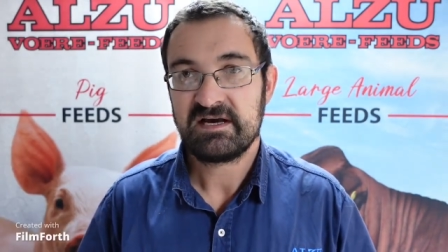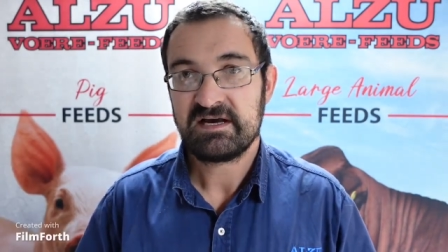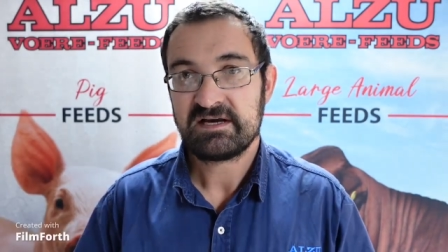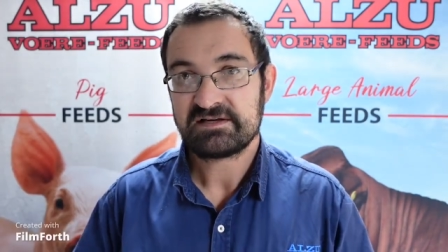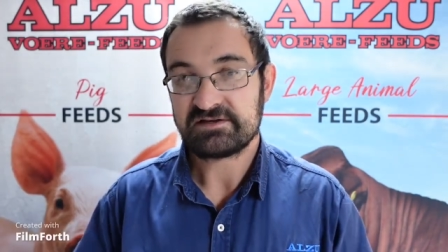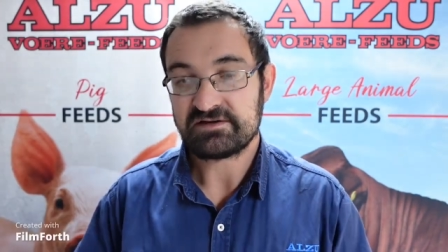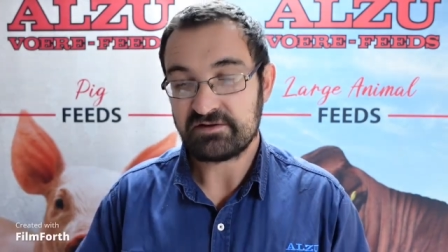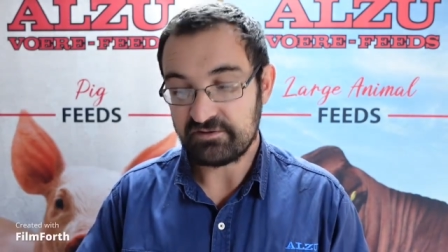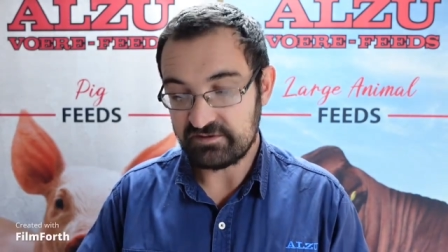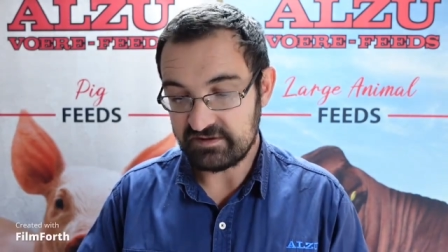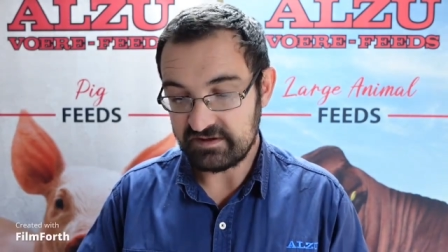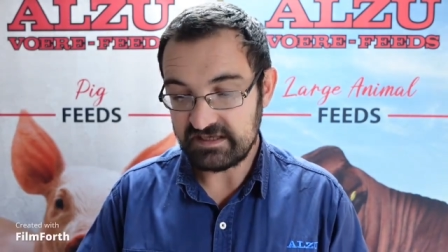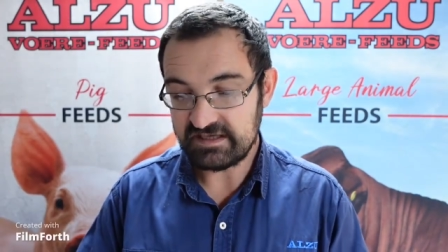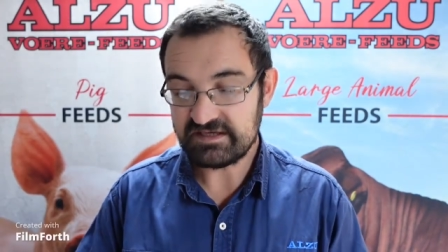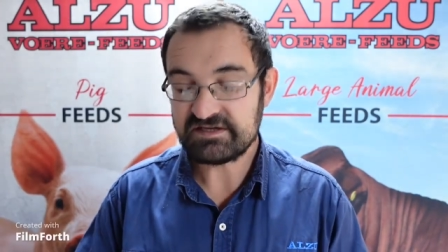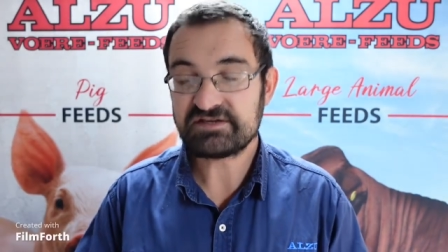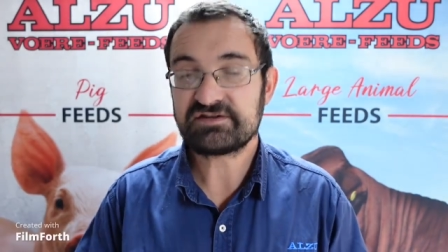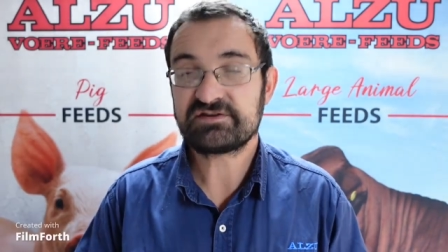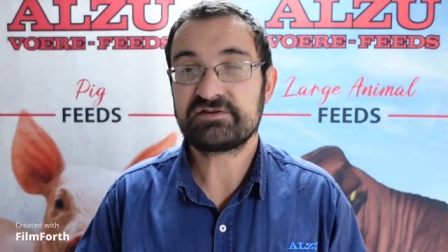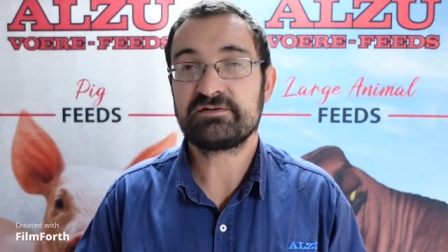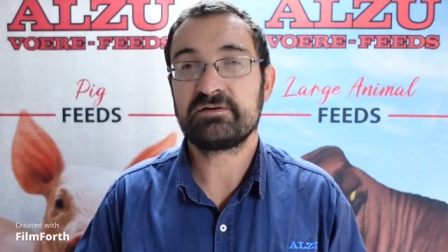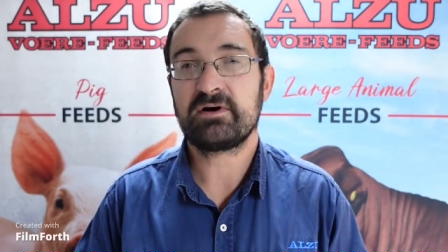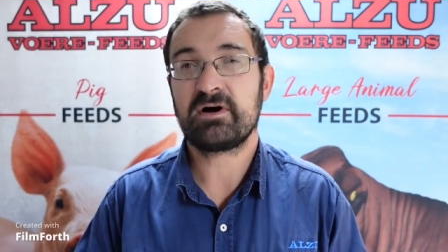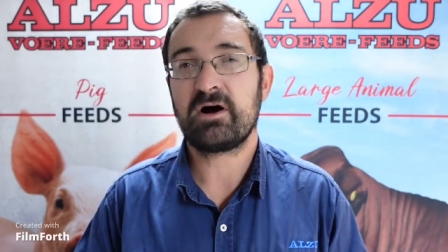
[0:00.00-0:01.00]
So
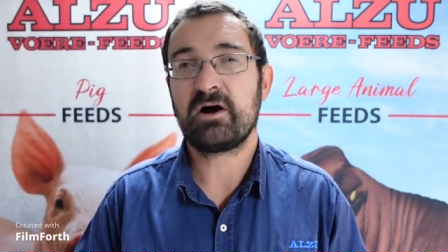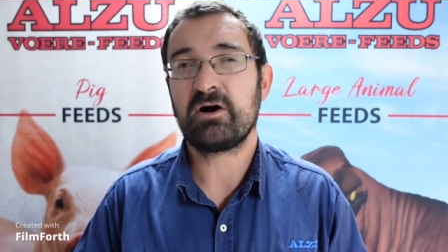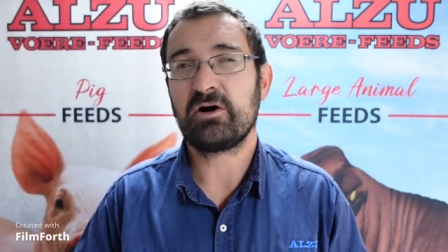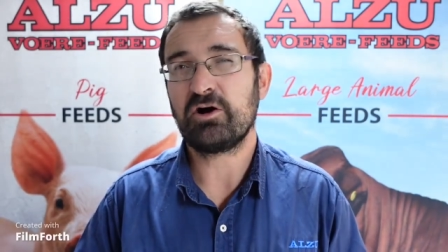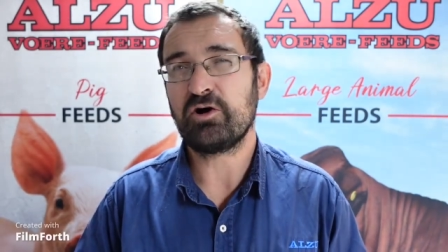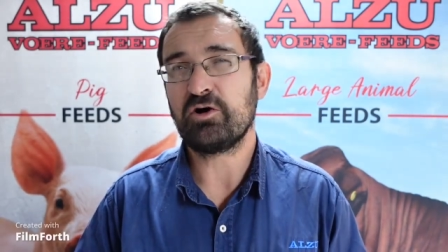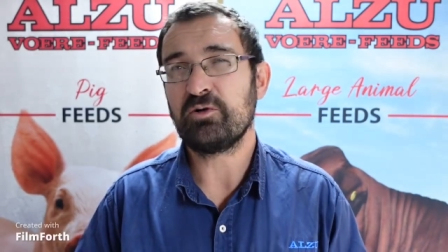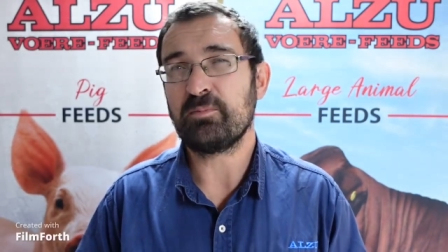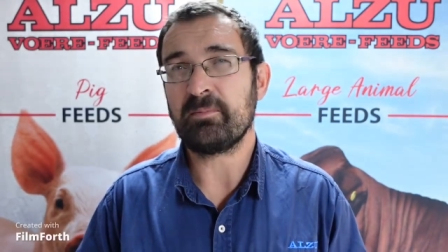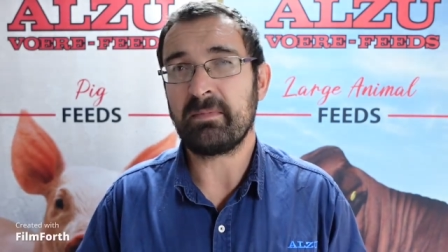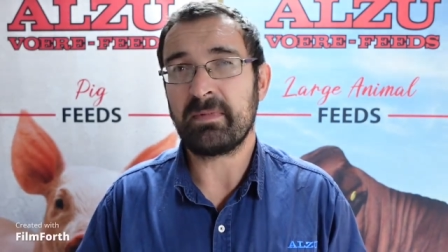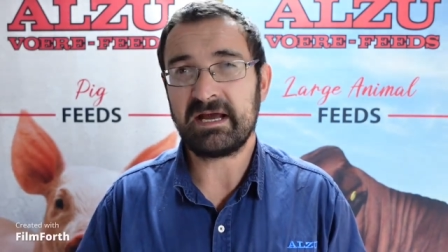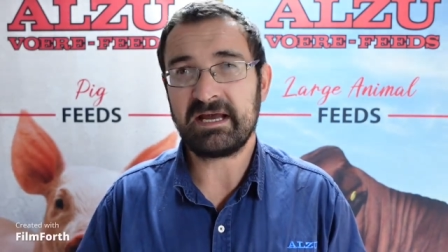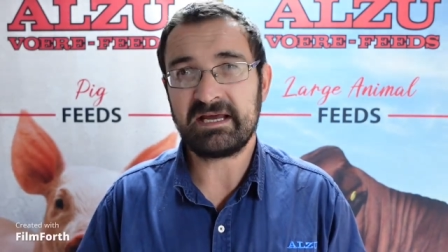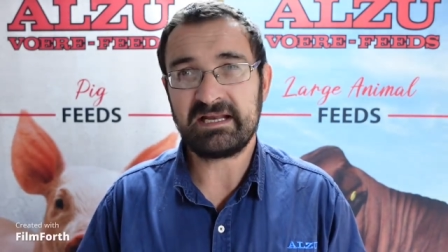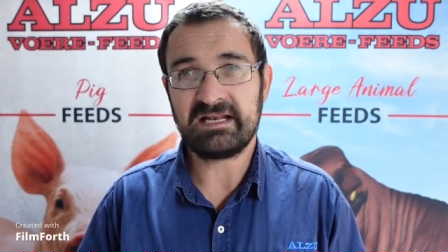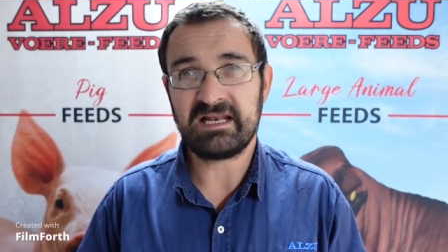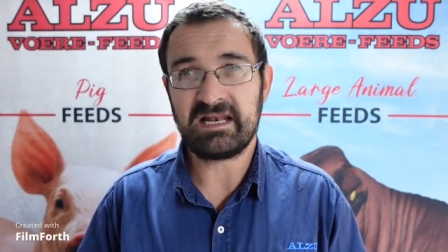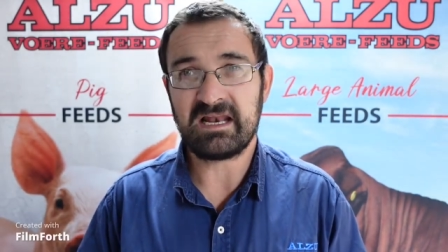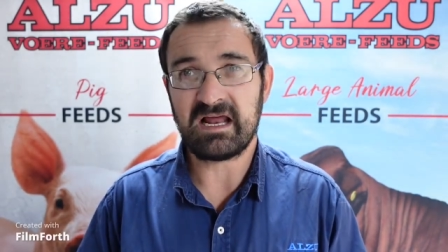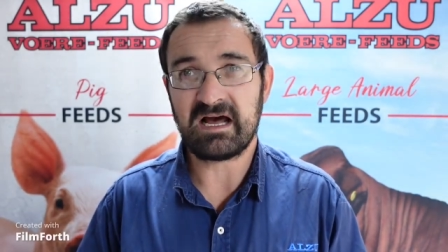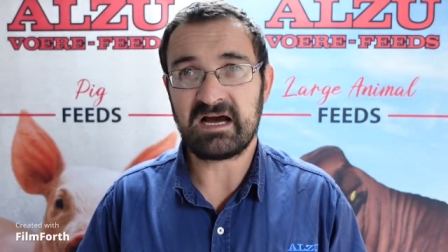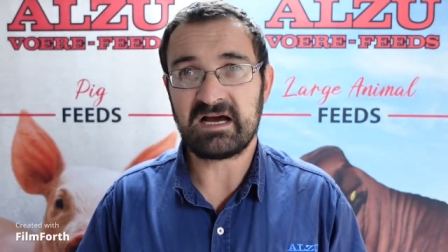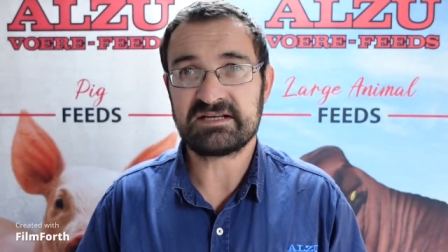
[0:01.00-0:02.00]
these 2 are our
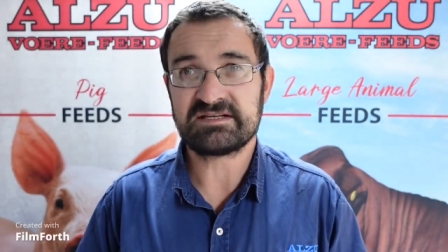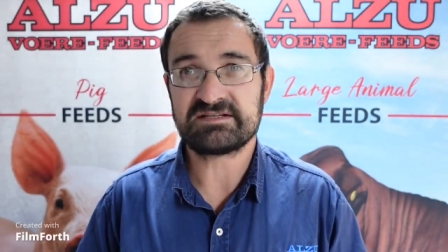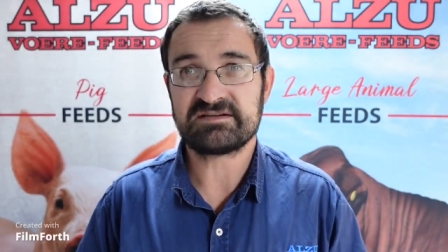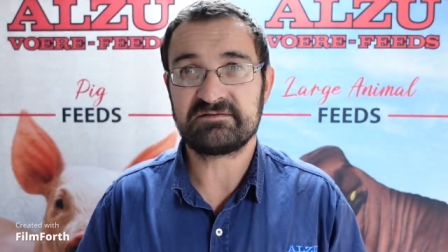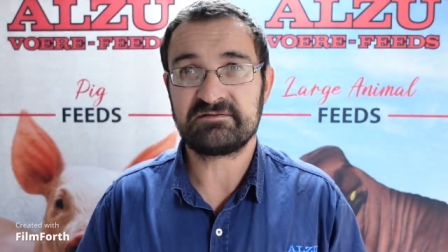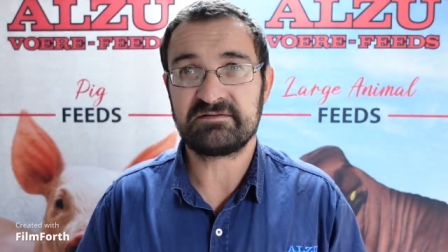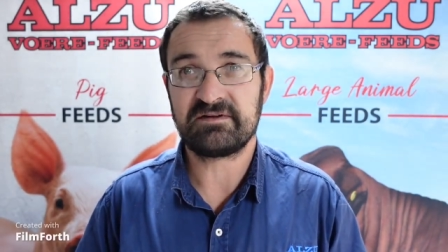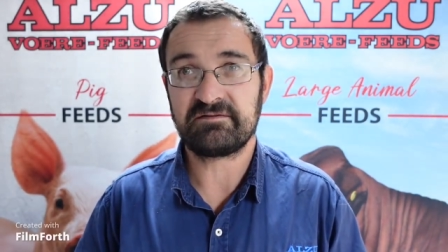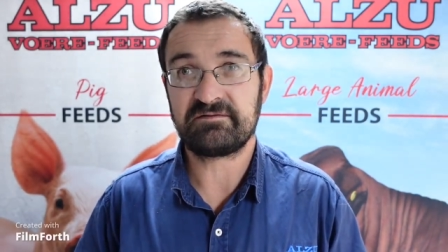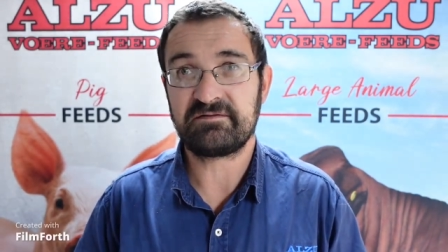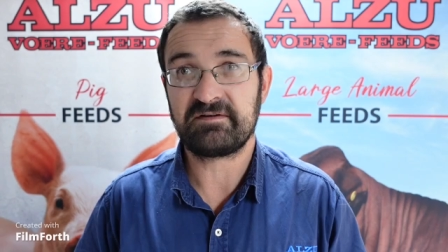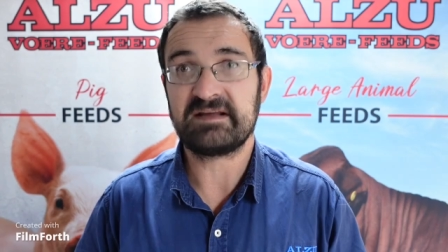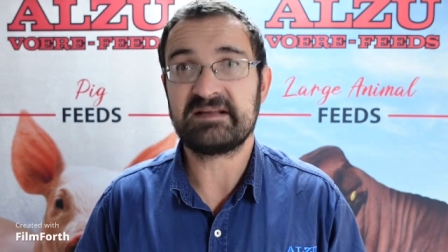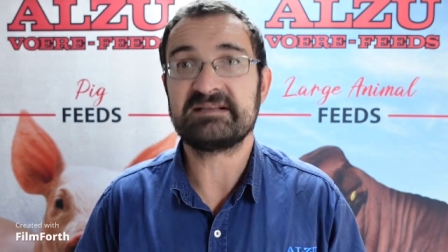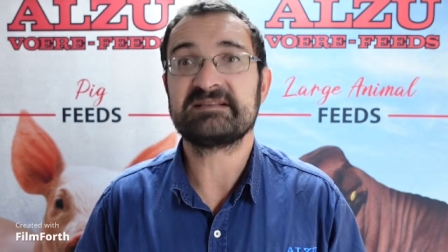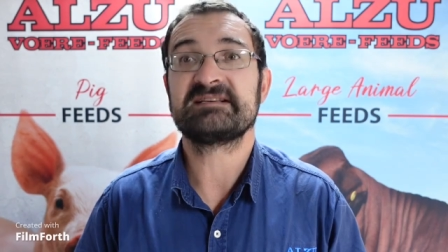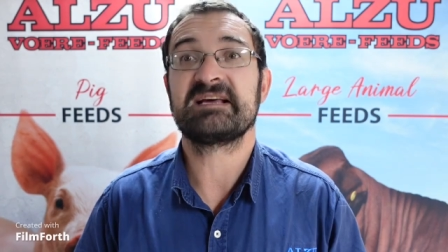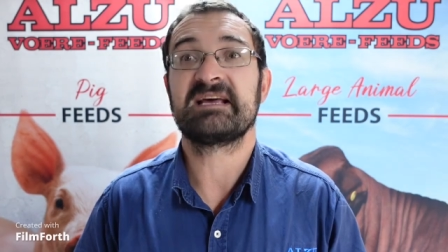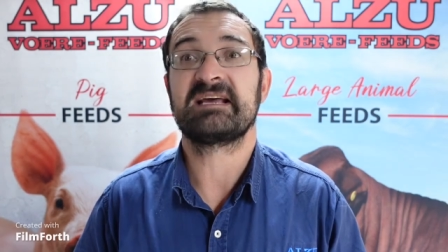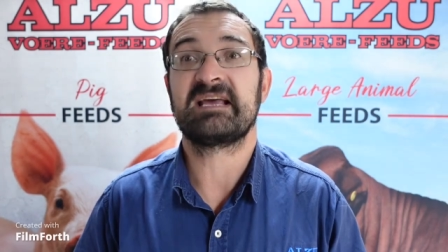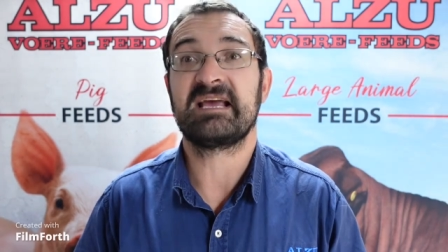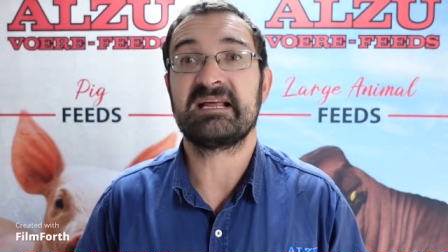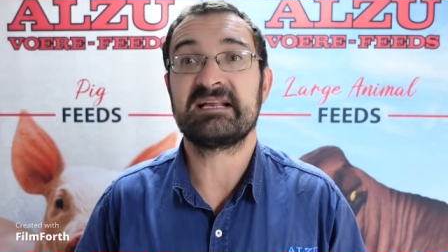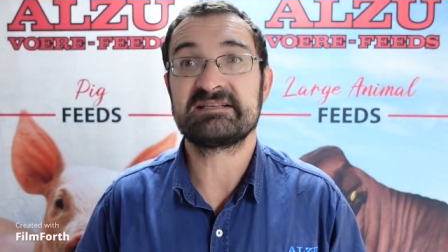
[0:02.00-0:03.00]
main lines of defense
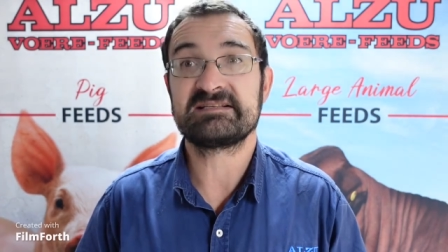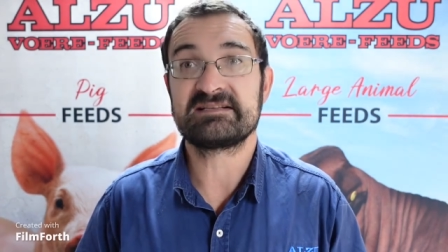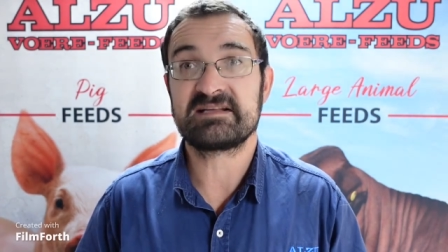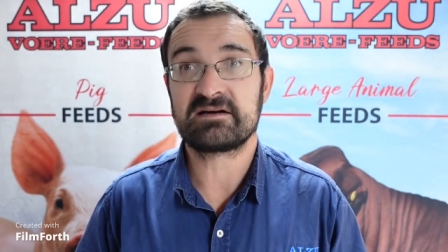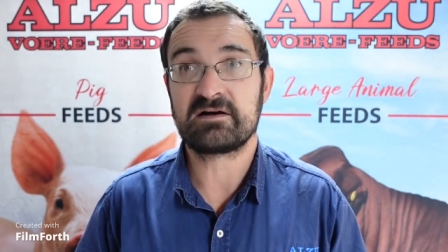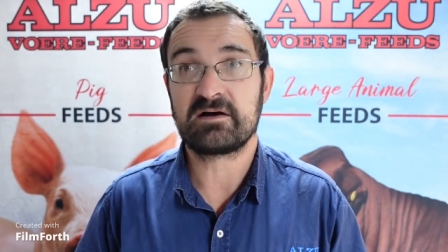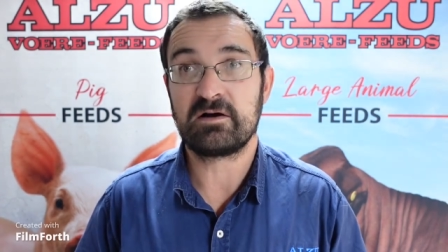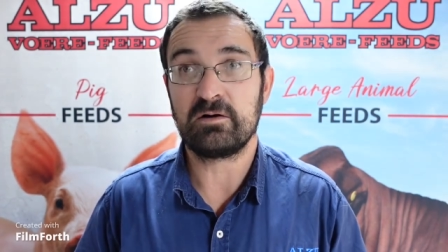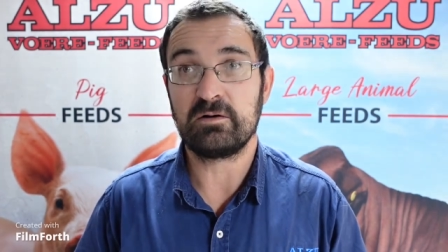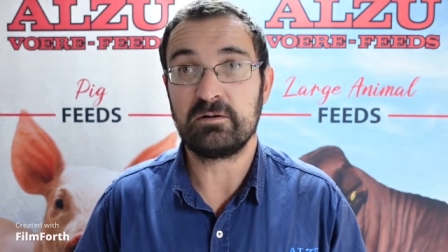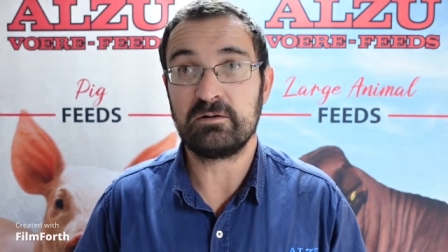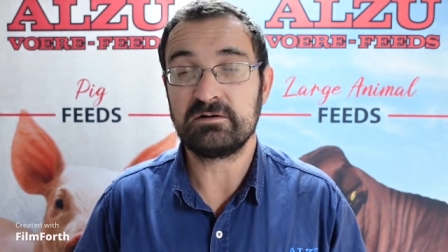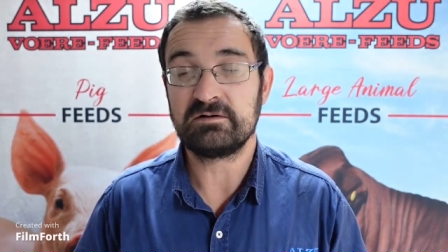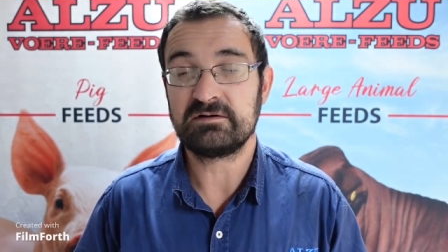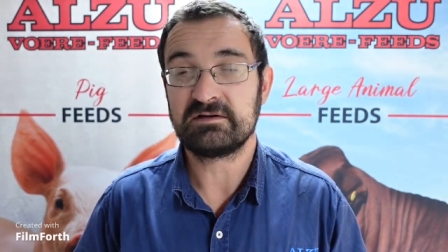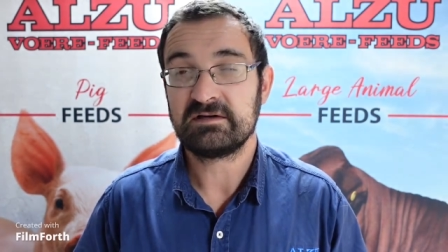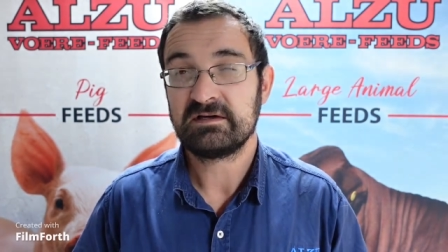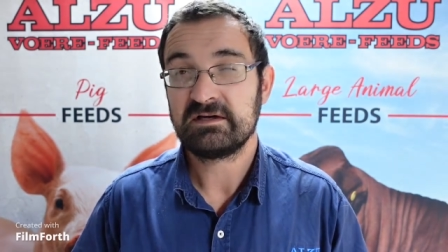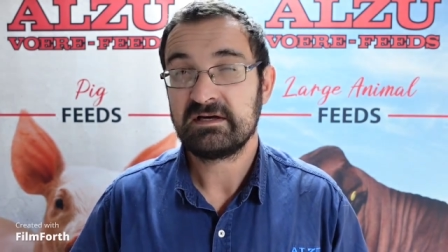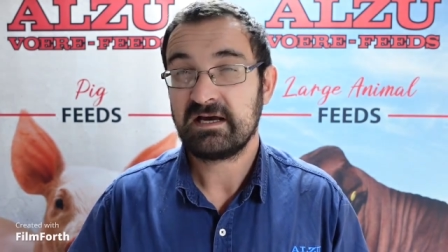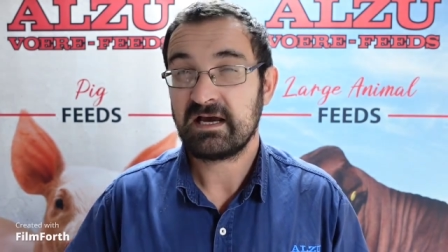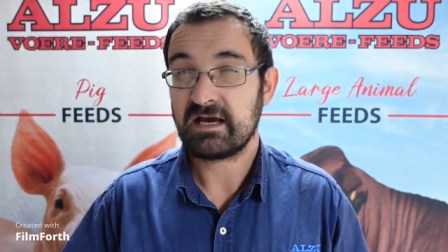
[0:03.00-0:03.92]
against the cold,